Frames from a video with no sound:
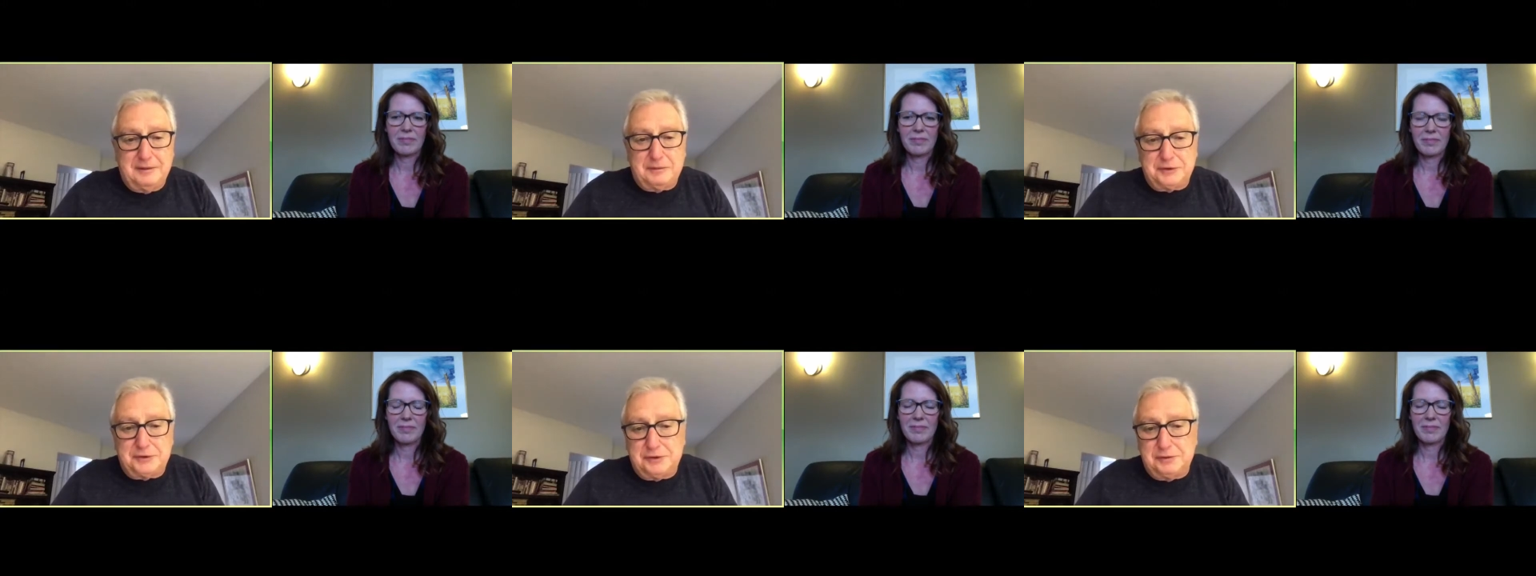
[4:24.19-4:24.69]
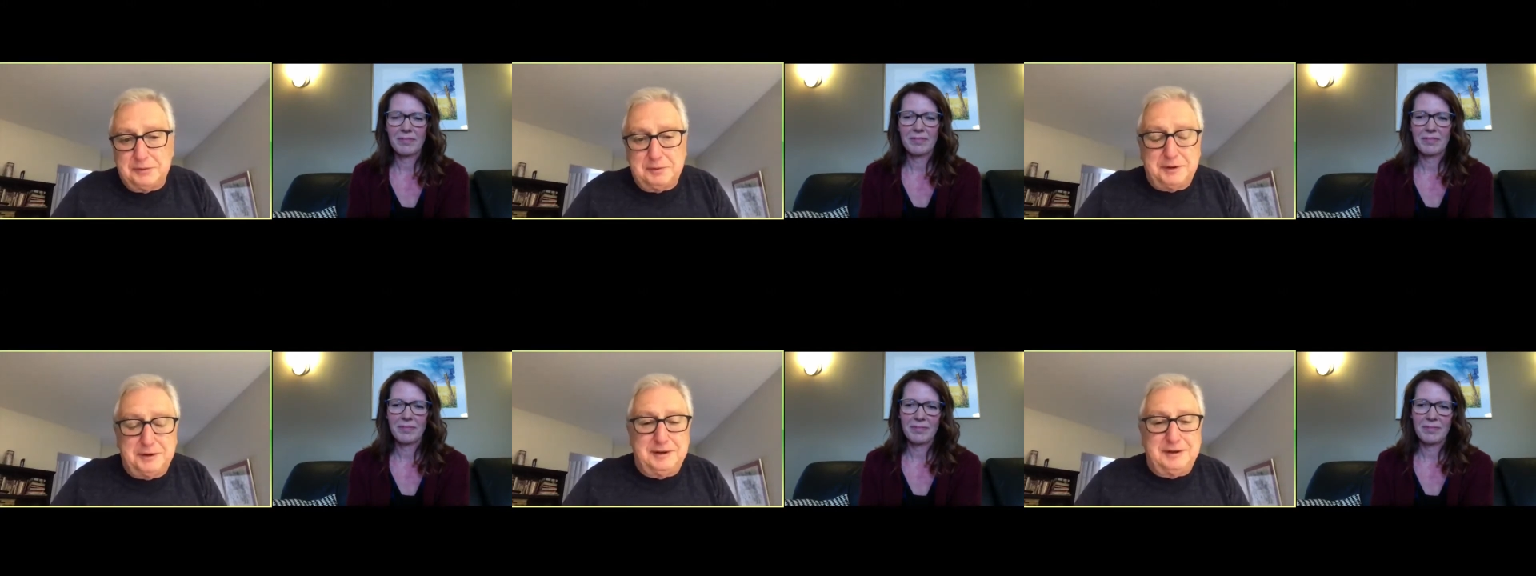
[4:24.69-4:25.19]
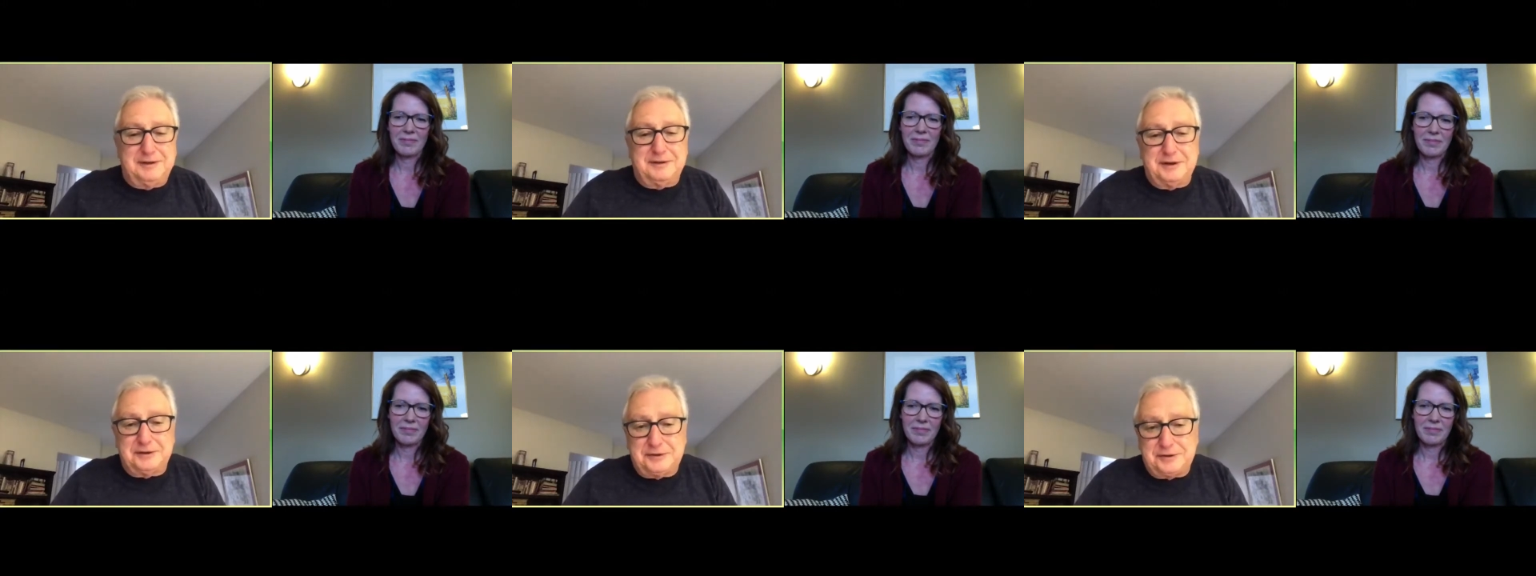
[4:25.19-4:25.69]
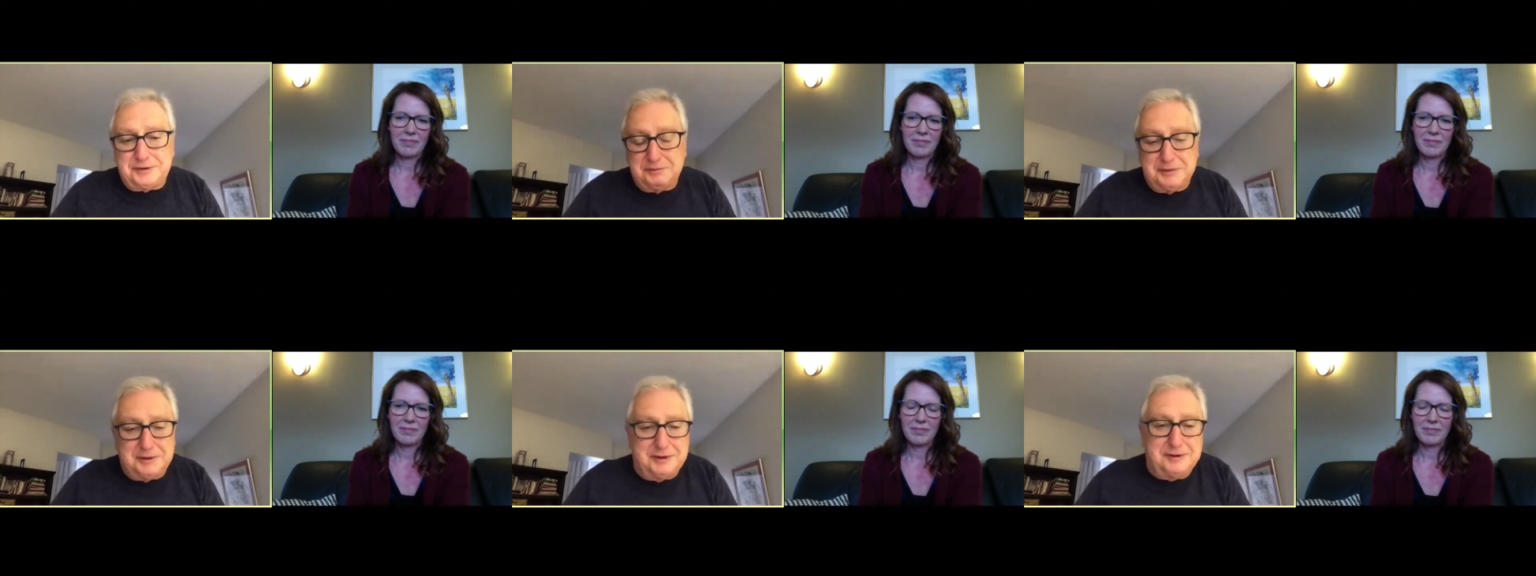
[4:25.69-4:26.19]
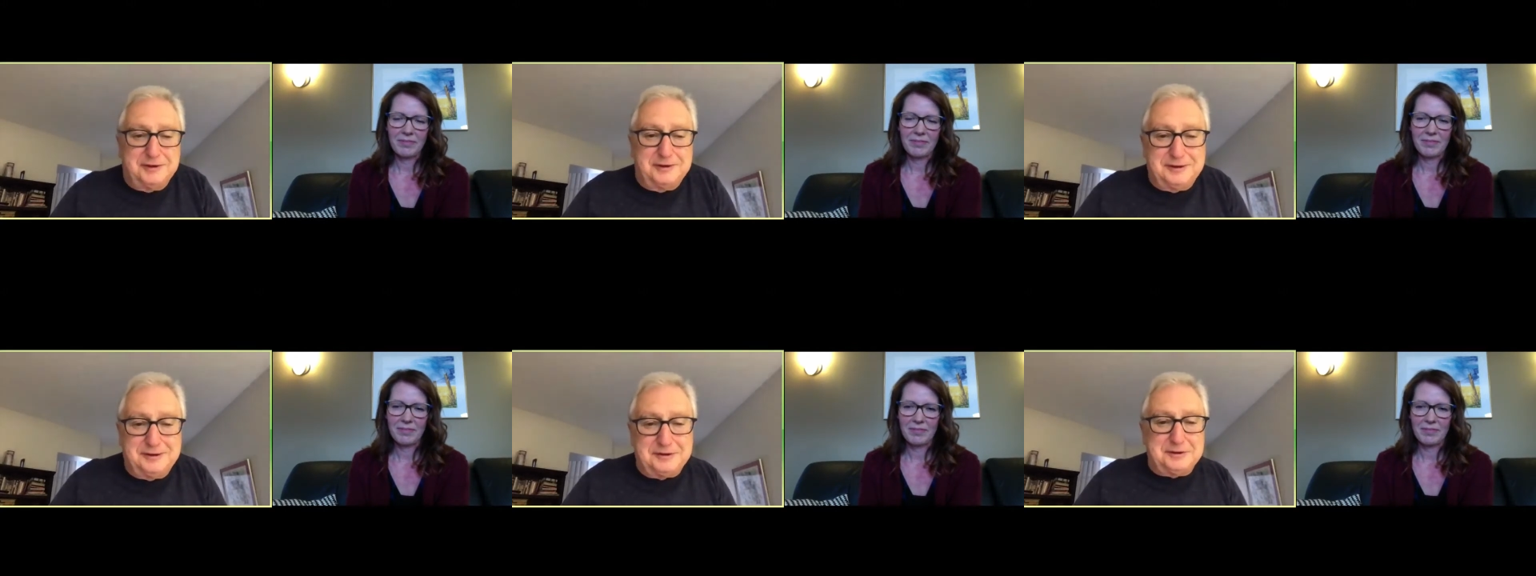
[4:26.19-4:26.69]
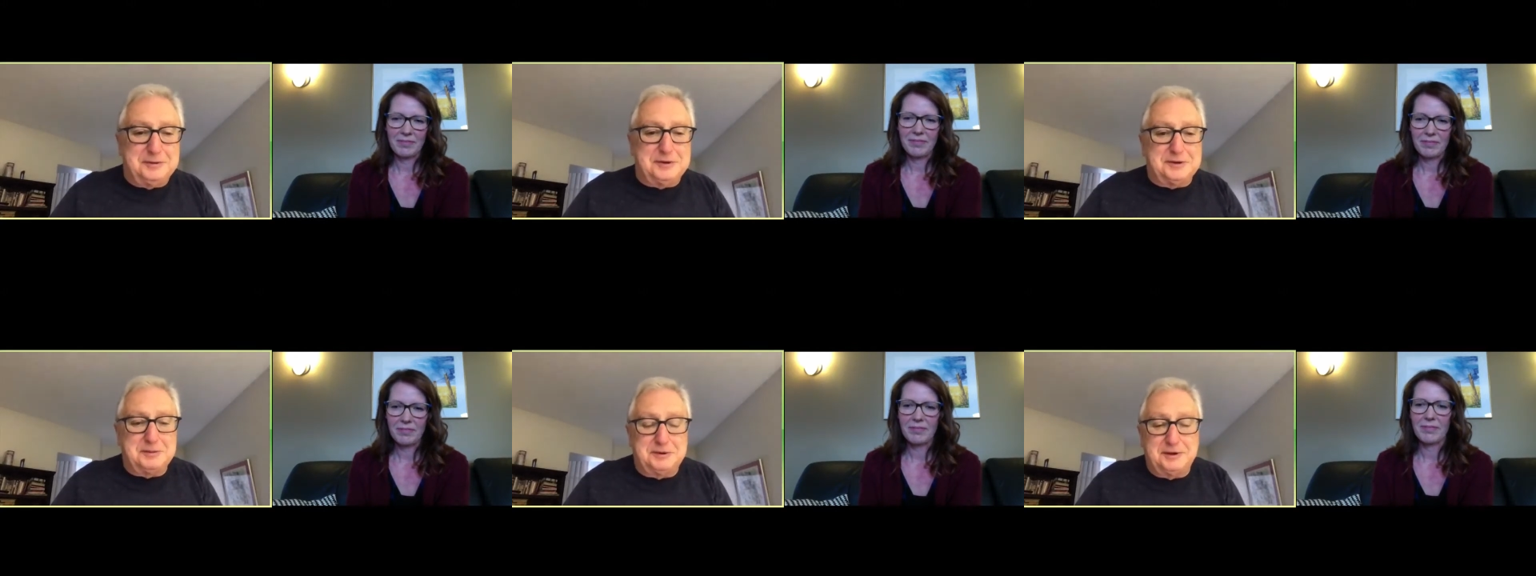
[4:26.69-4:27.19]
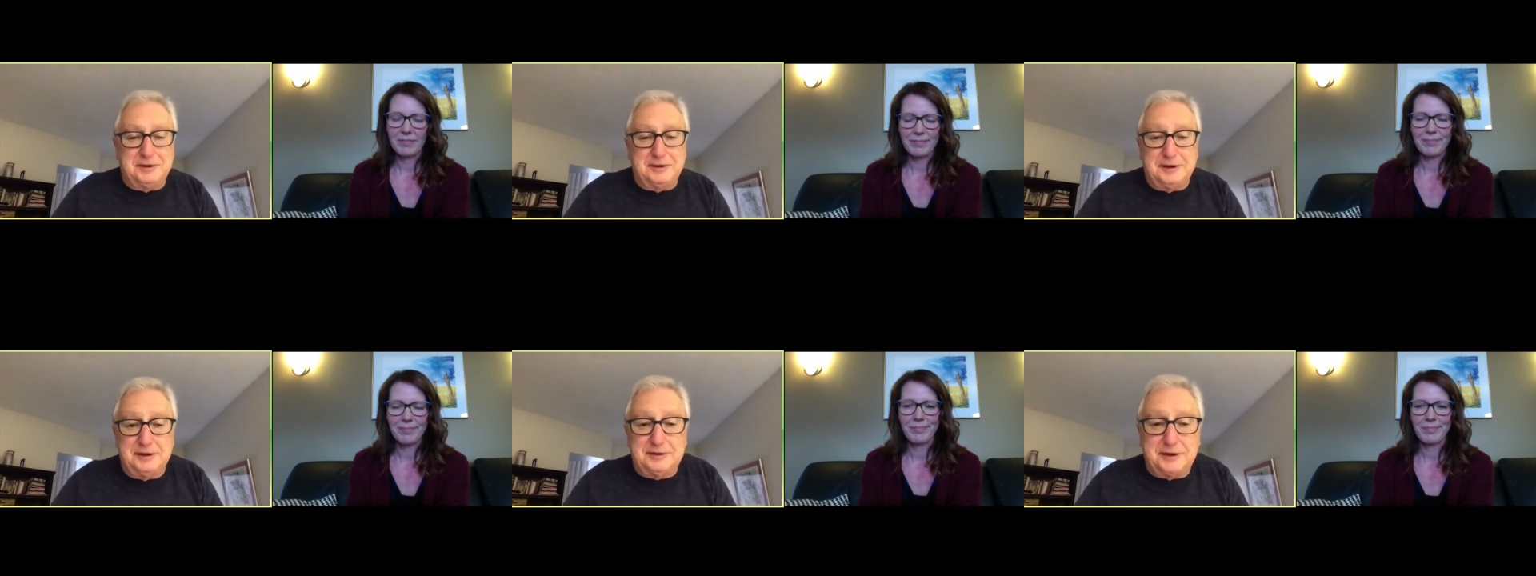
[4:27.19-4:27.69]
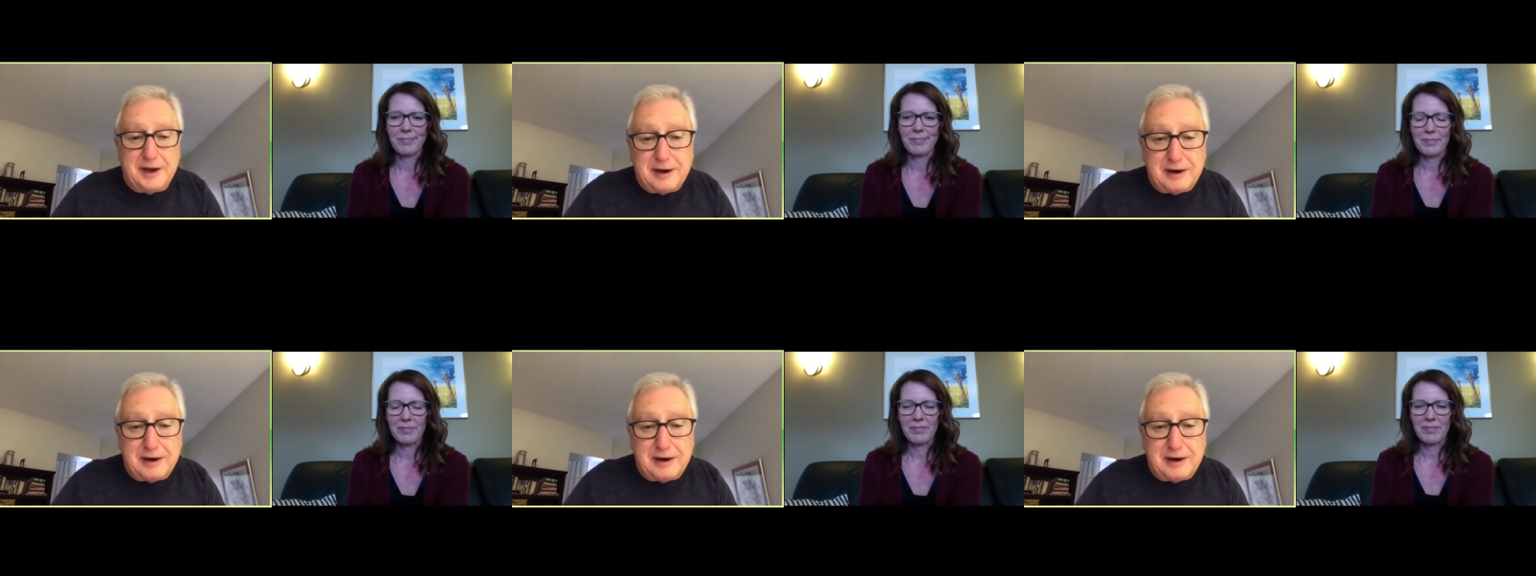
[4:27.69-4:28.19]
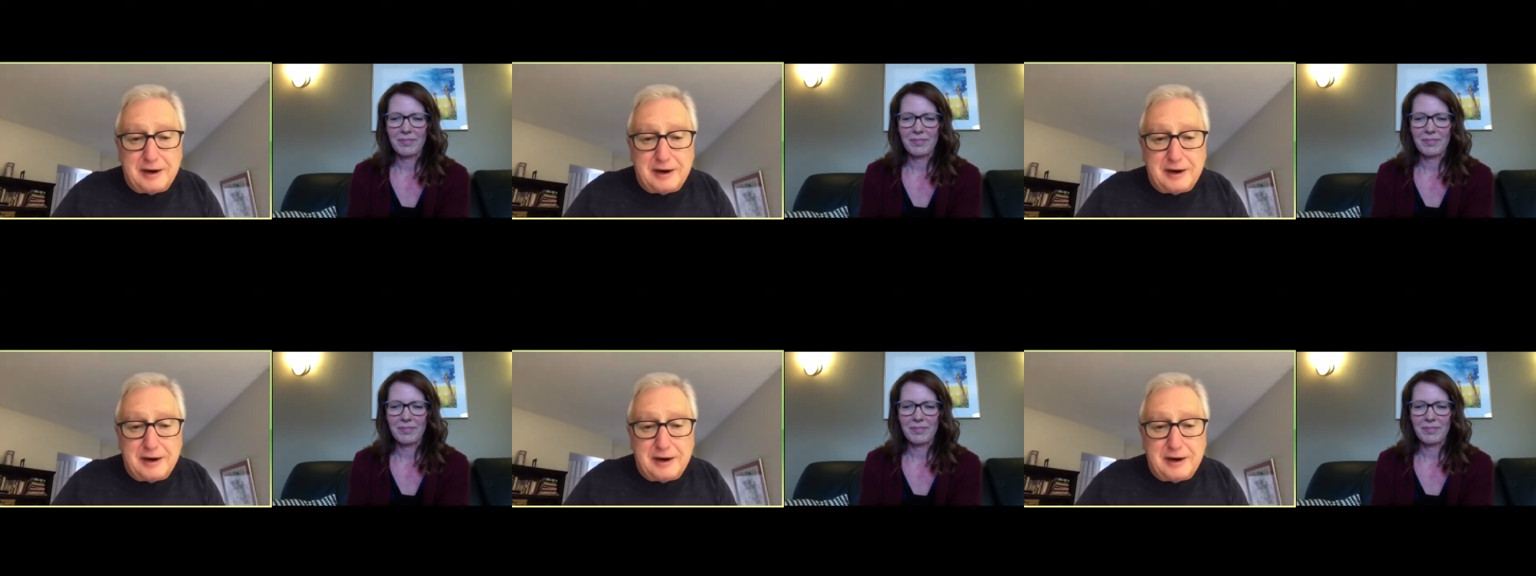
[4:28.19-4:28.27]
Speaker 1: Presumably, this material, this musical material, is there.